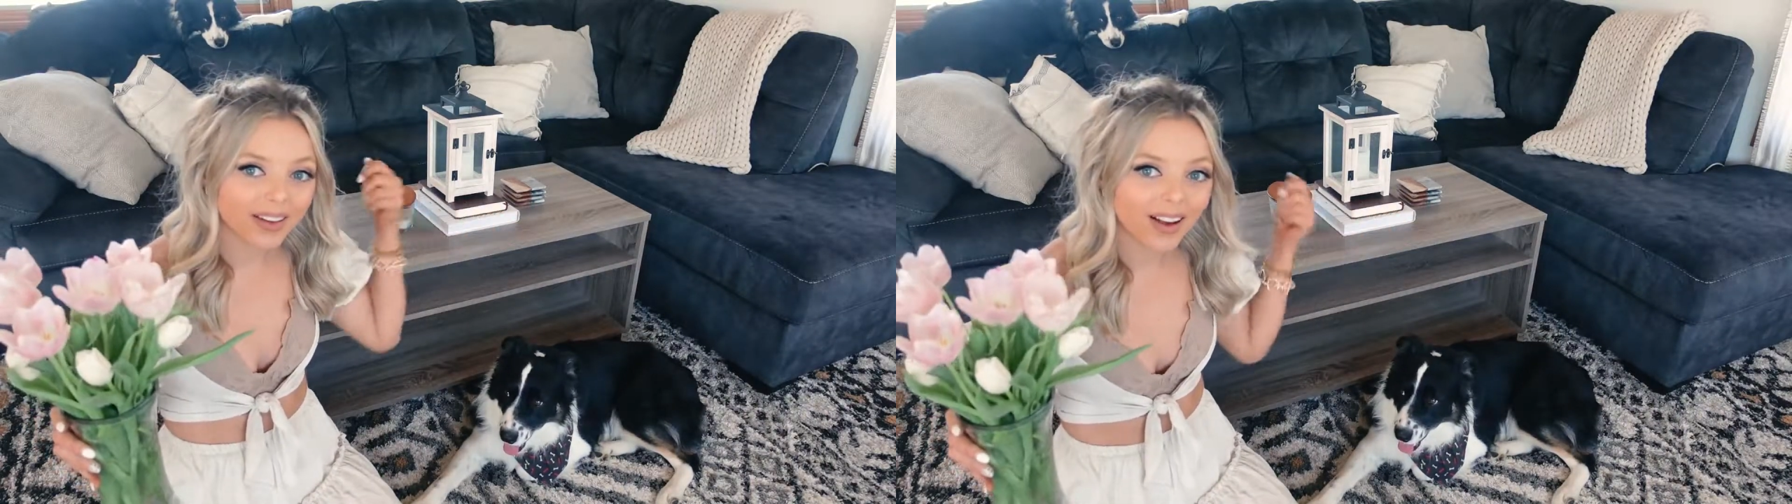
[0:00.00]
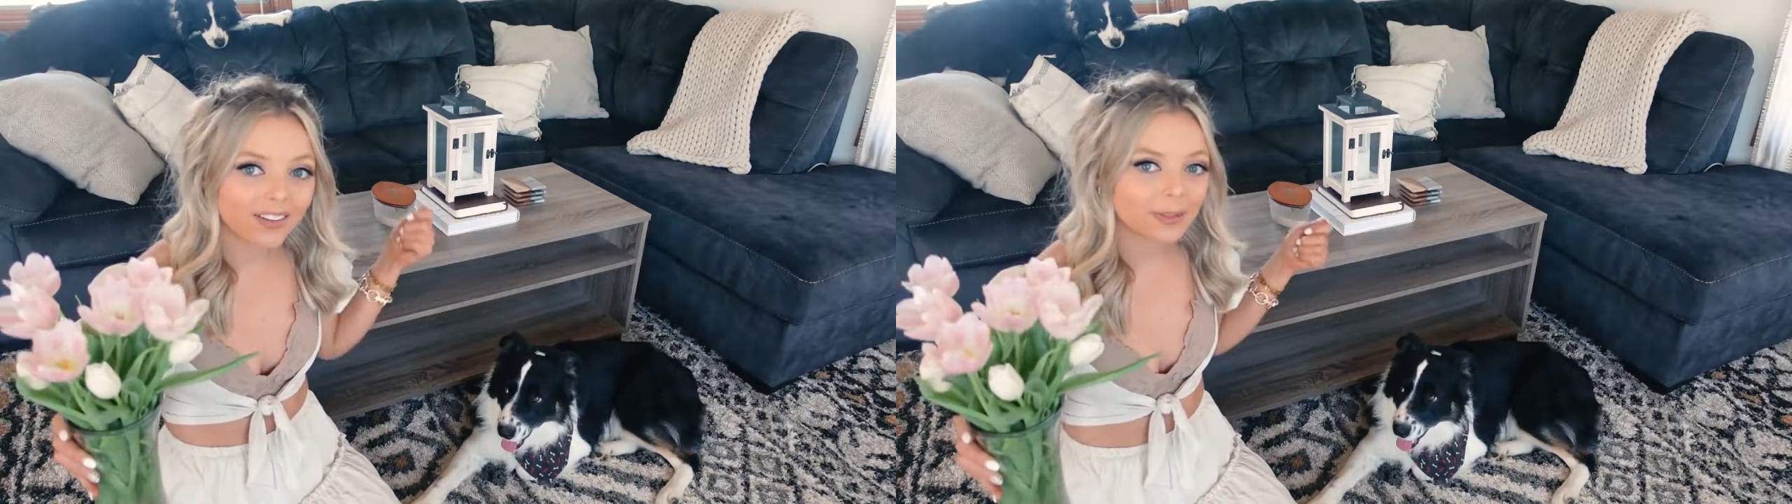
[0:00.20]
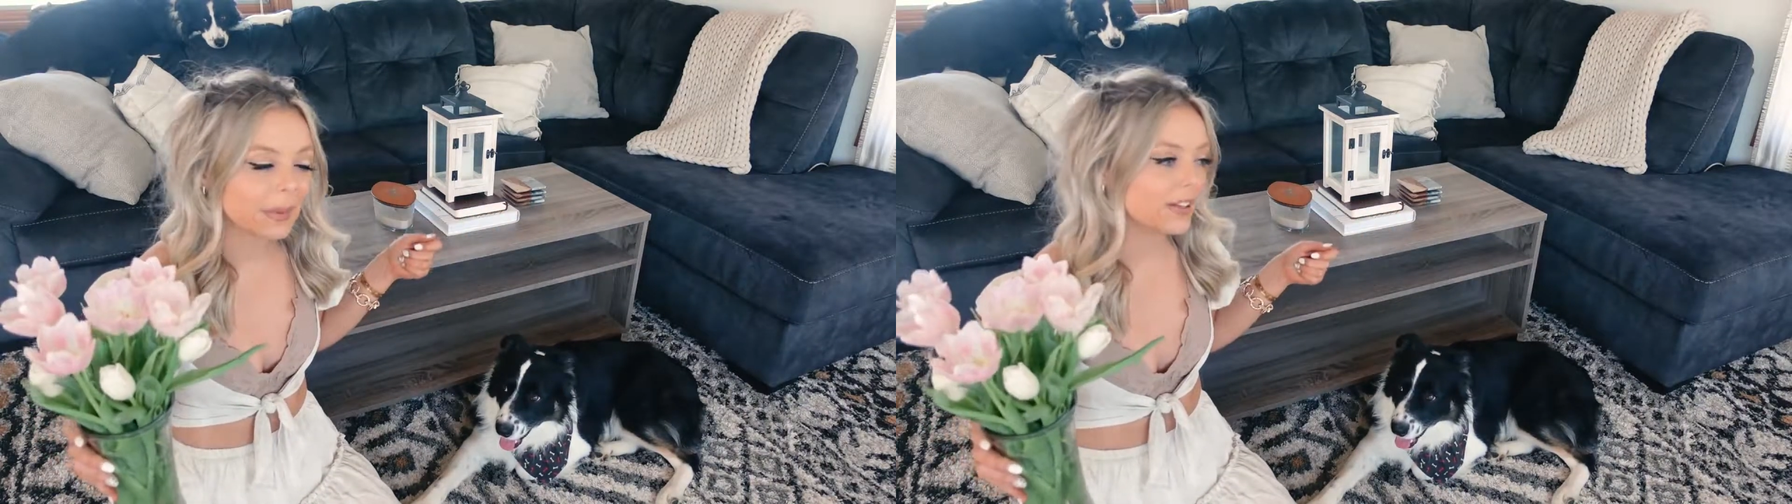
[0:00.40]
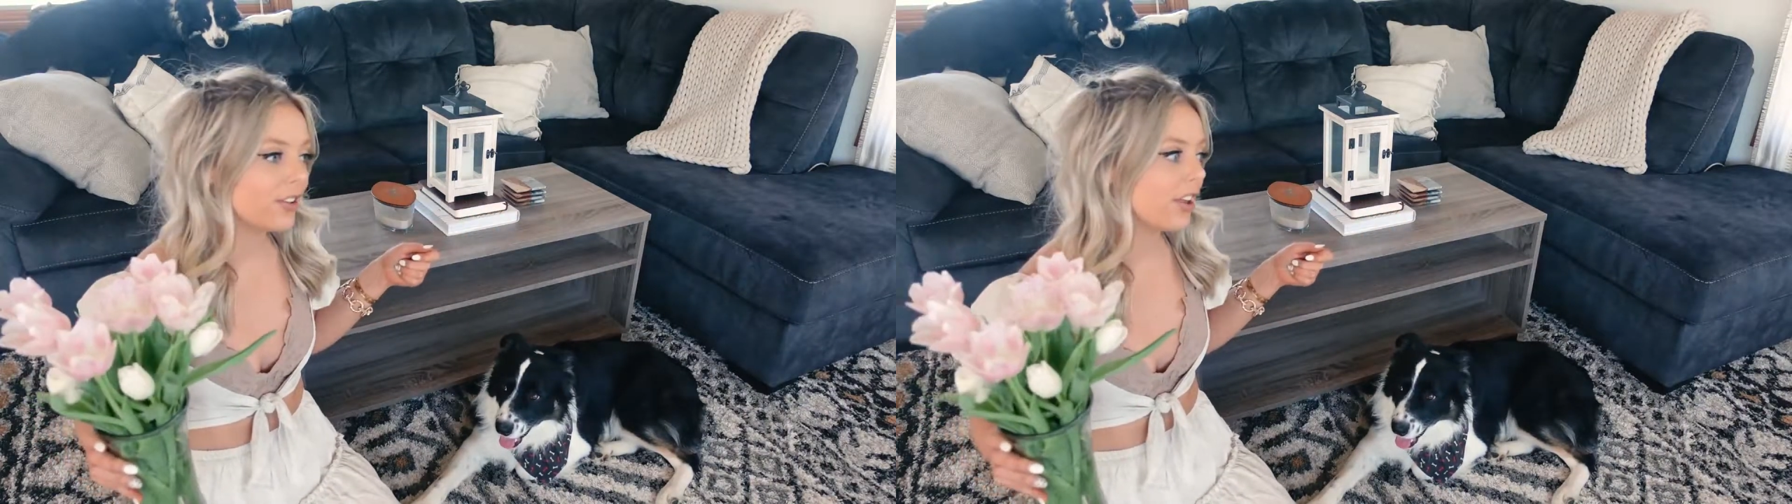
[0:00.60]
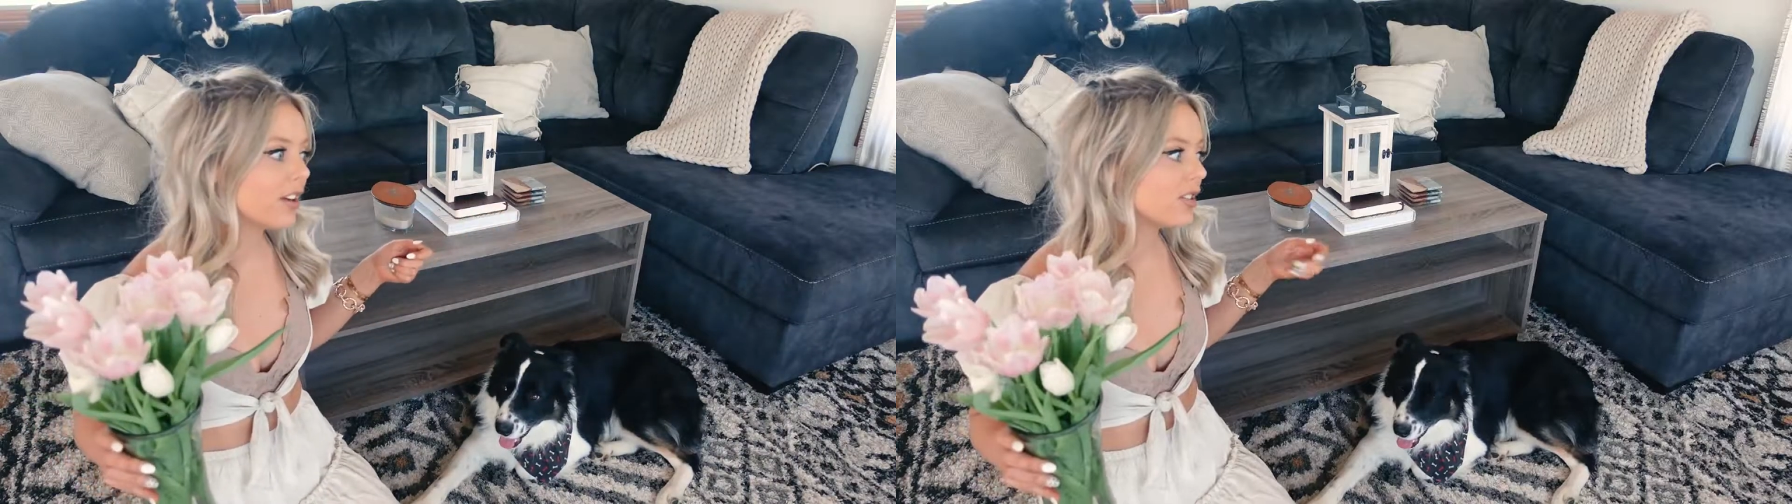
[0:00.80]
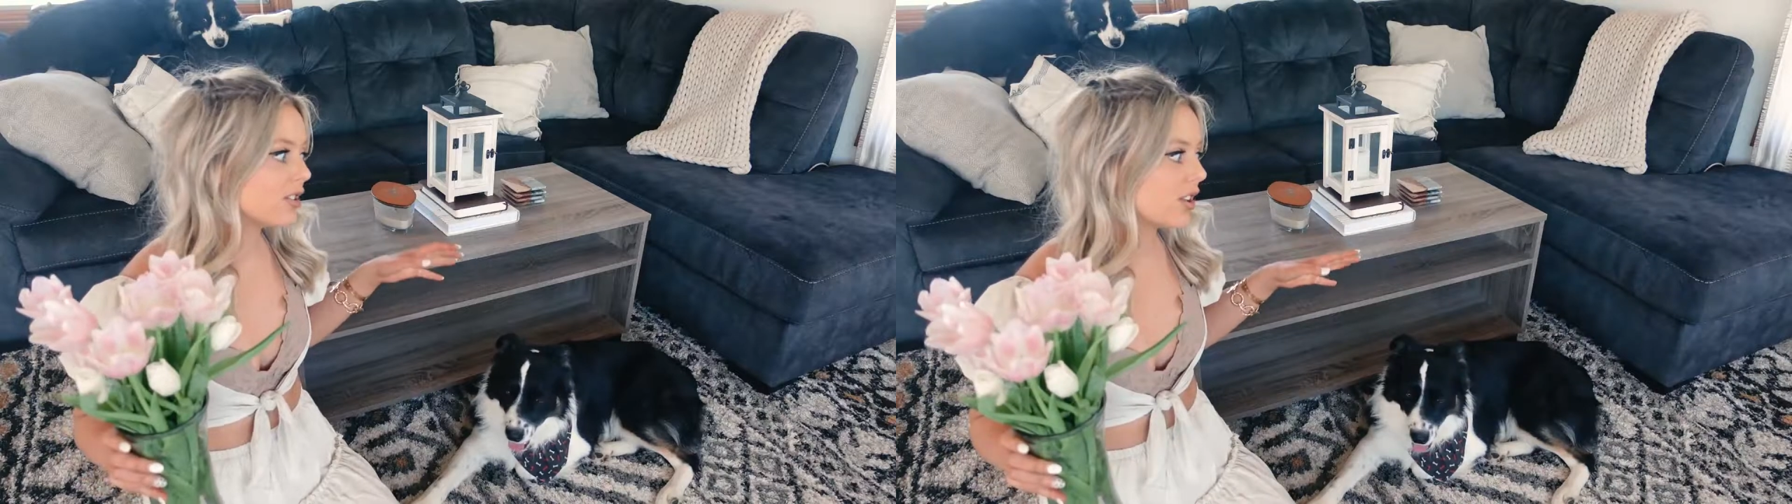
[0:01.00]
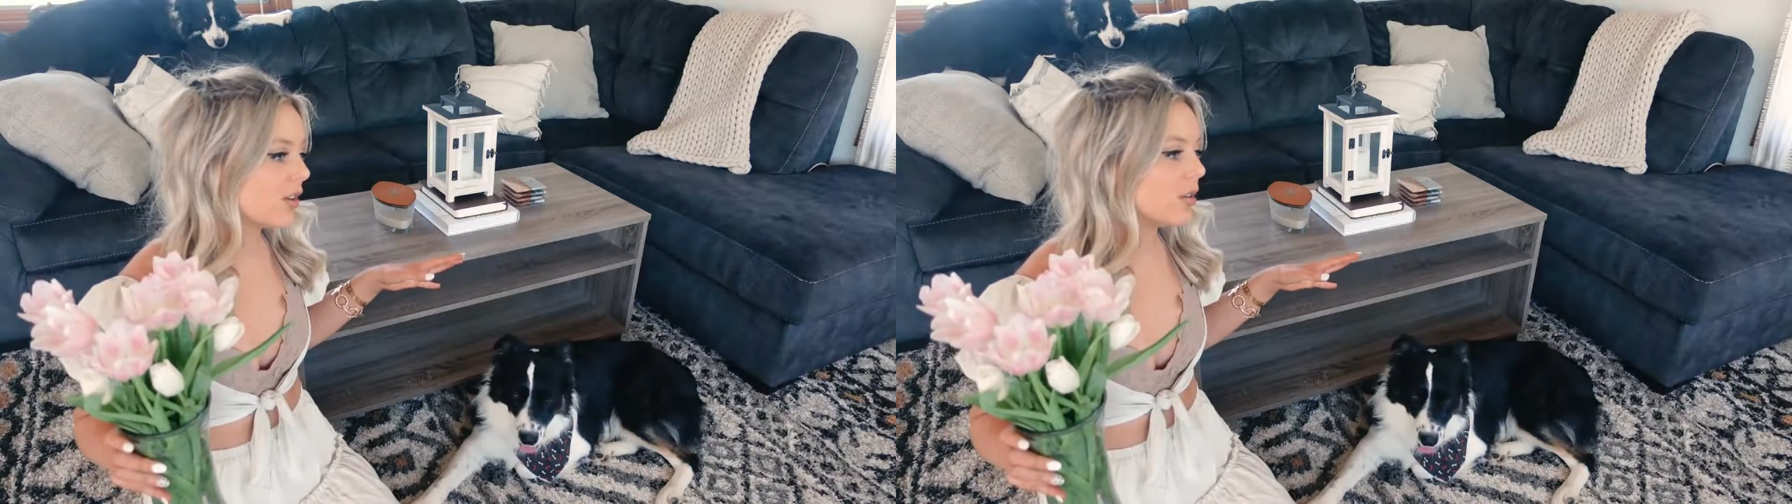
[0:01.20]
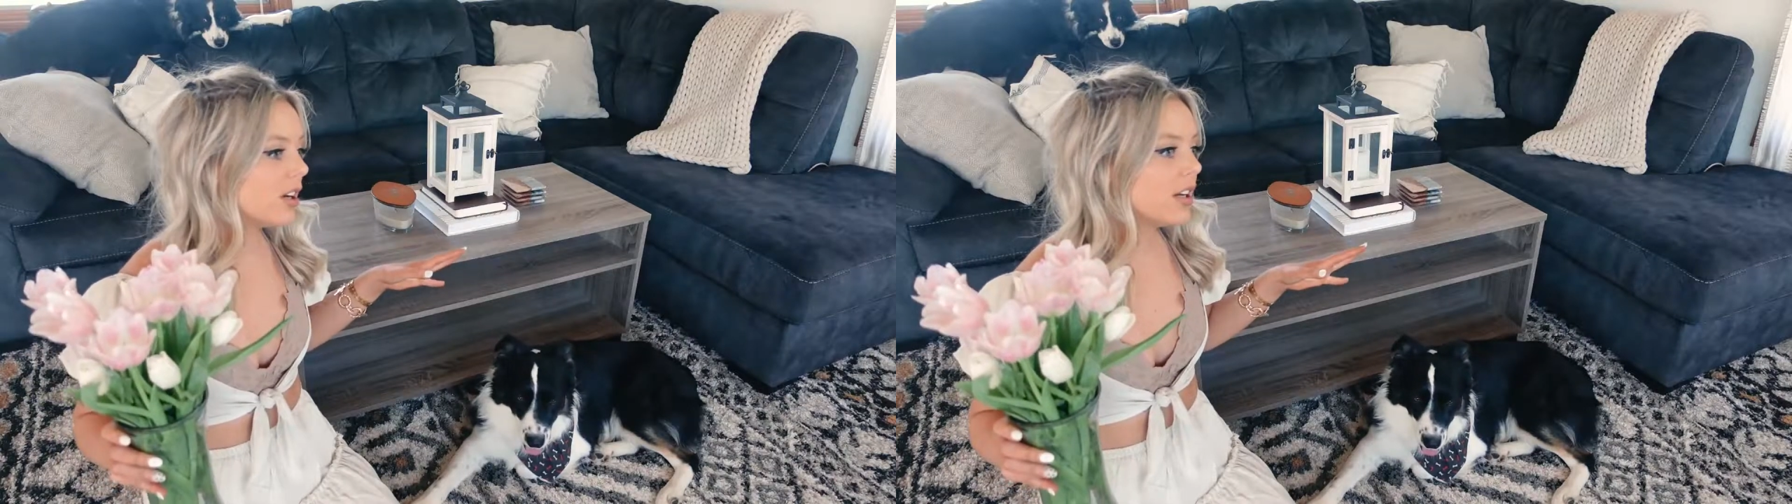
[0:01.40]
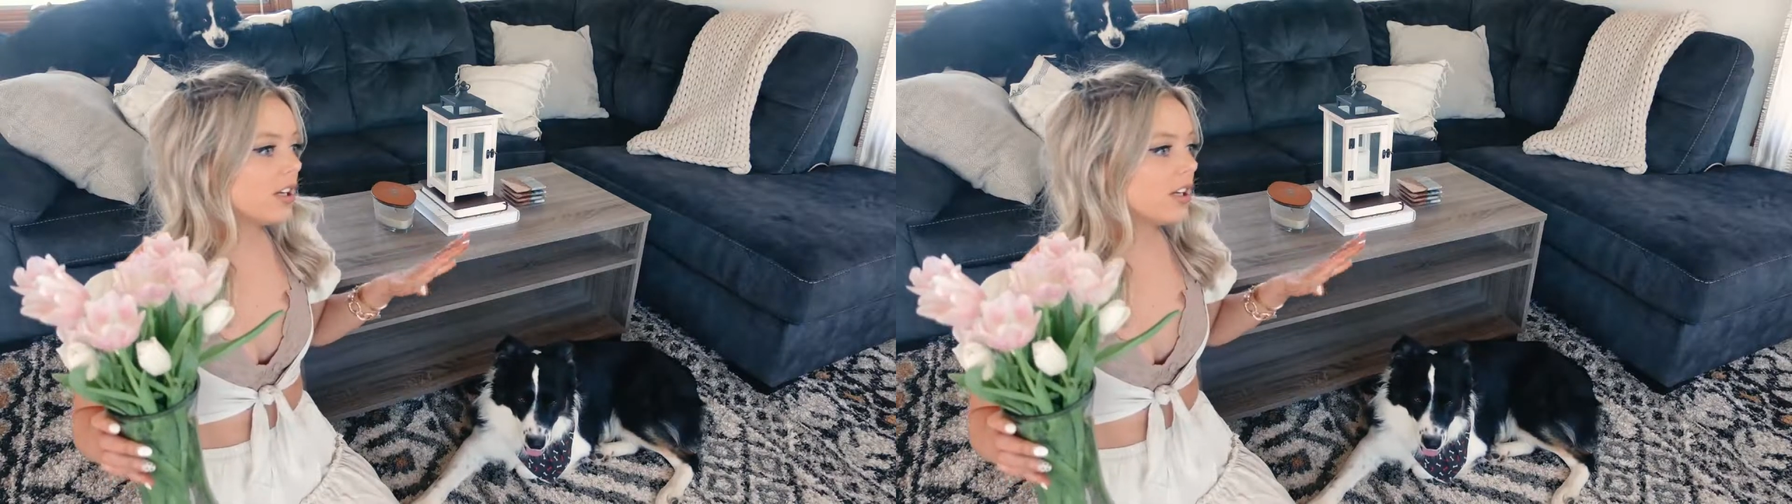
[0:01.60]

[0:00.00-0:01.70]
out from under there, so